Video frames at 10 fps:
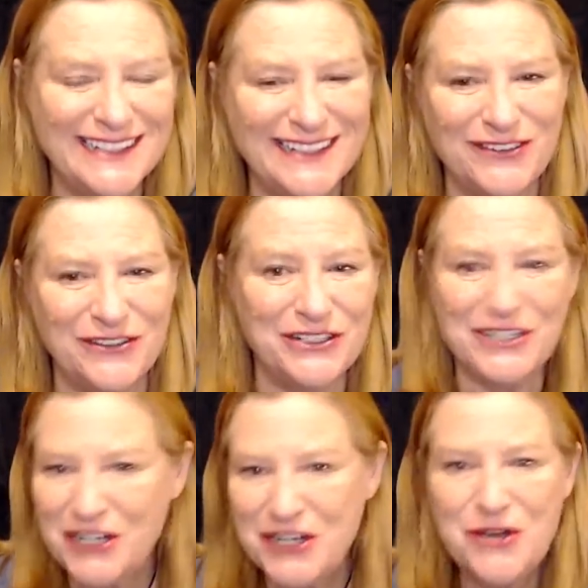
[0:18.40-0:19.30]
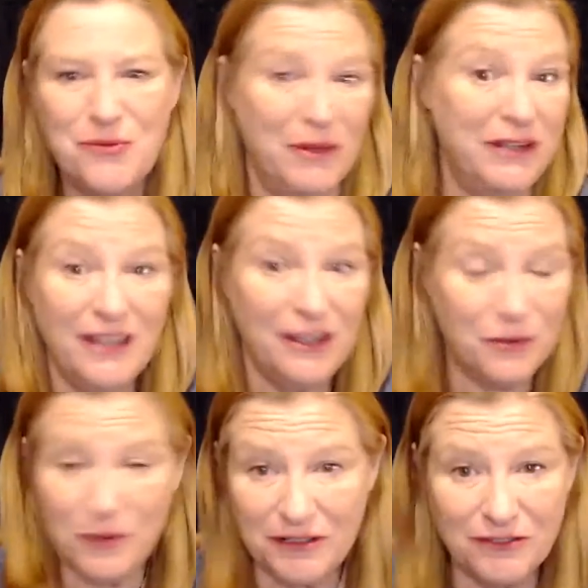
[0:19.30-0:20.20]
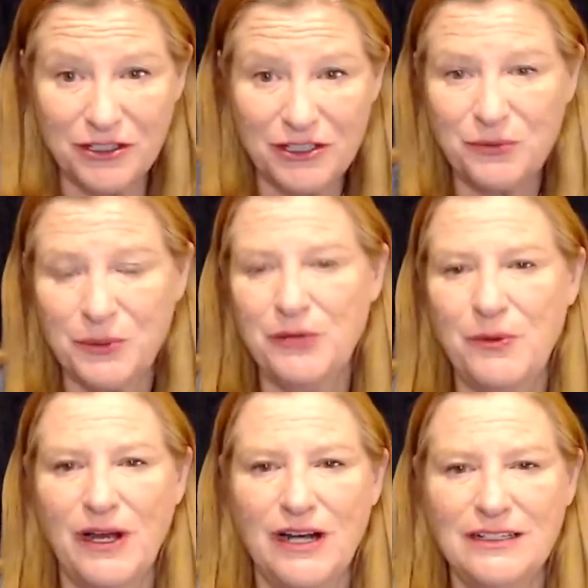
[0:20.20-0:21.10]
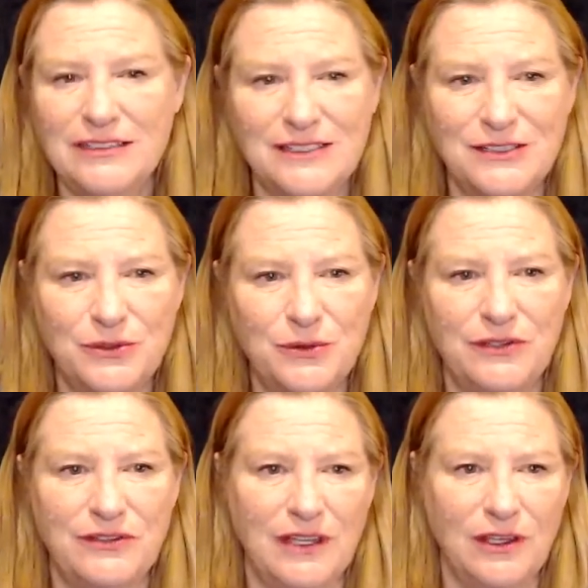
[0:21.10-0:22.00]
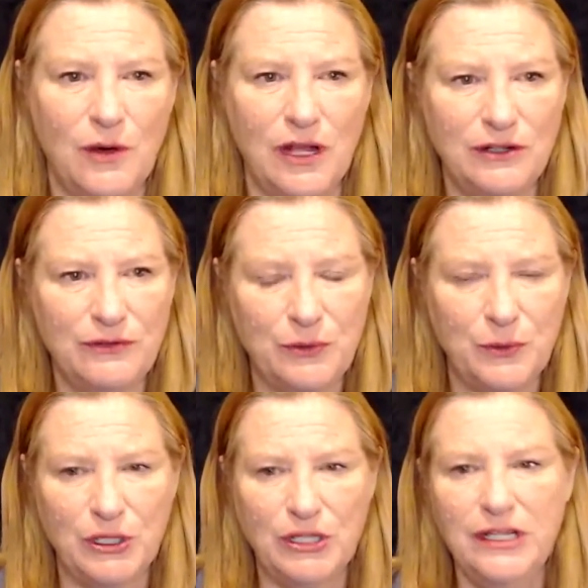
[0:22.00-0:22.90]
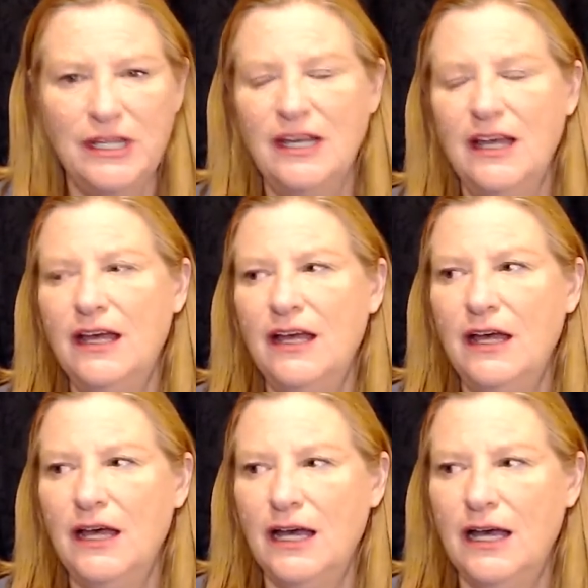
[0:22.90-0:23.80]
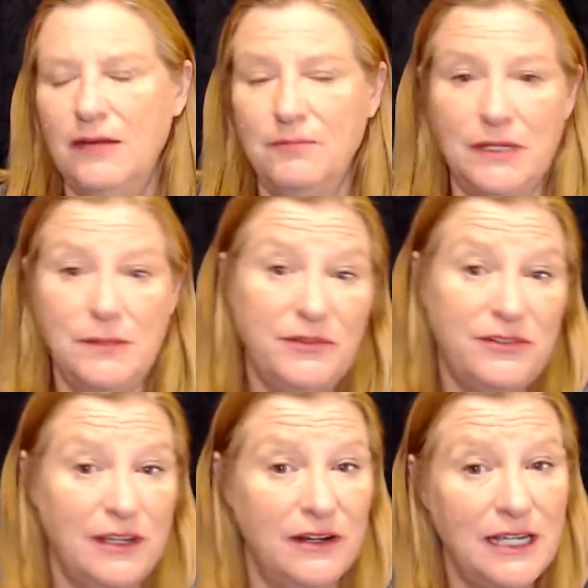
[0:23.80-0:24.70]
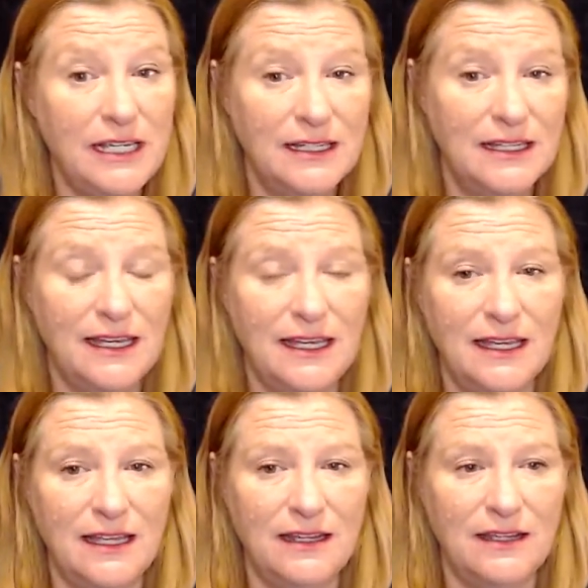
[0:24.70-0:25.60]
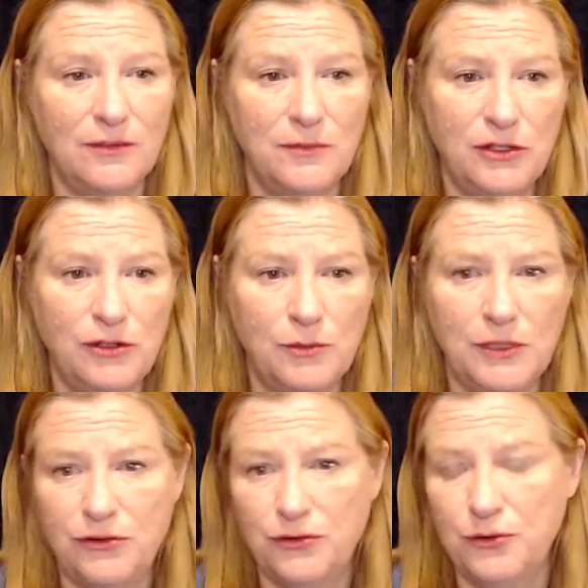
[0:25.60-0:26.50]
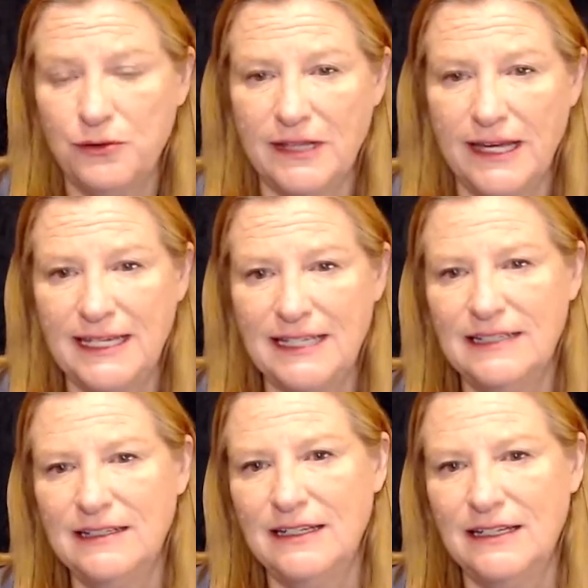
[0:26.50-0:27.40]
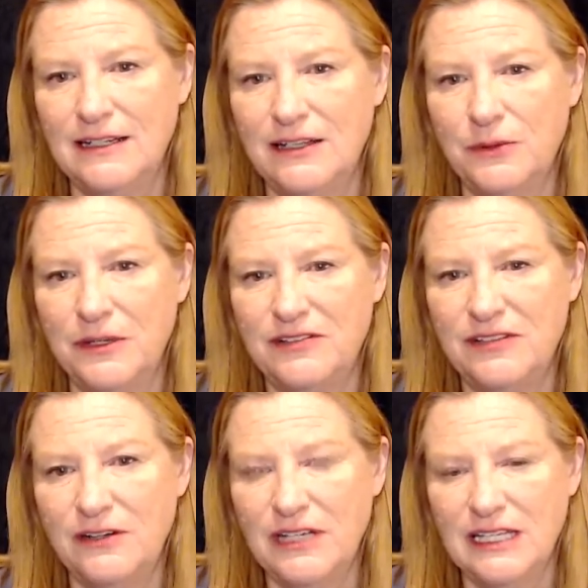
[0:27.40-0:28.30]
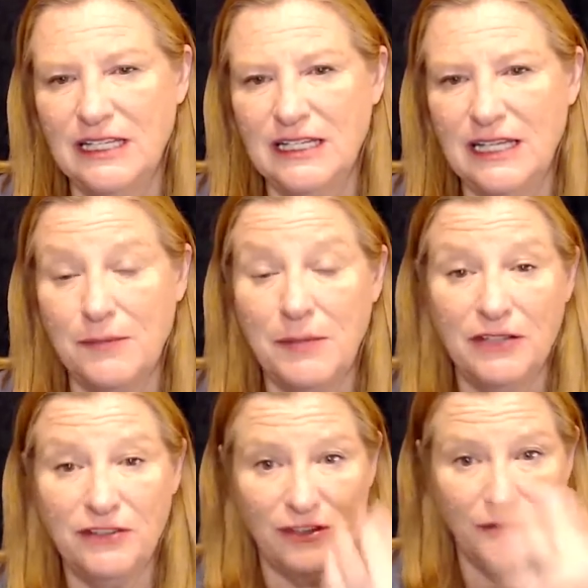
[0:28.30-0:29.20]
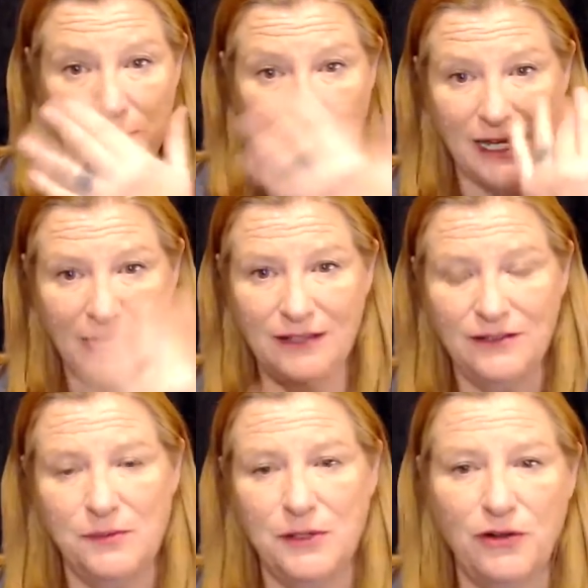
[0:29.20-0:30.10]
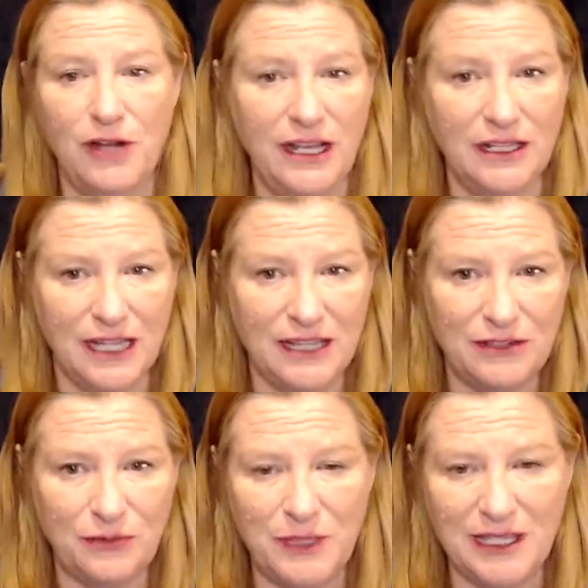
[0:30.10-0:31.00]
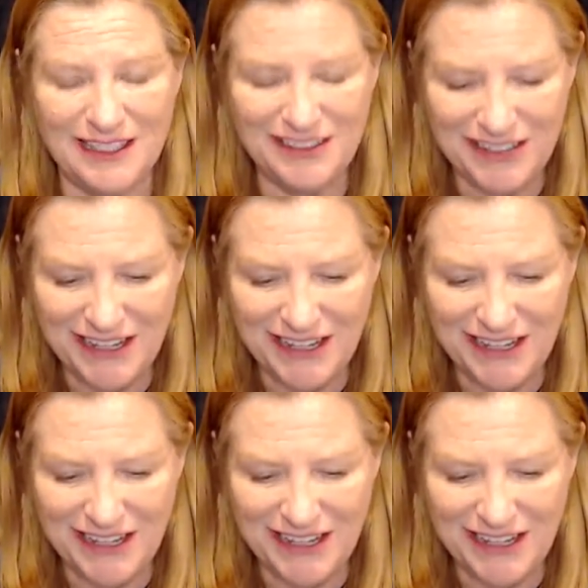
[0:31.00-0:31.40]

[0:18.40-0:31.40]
or Monday or whatever it is where you are, because I know this can go all over the world. Uh, my name is Terry, and uh, some of you know me as Truth Light, uh, otherwise Terry Gillen. I apologize for my eyes. I've been crying a lot this weekend.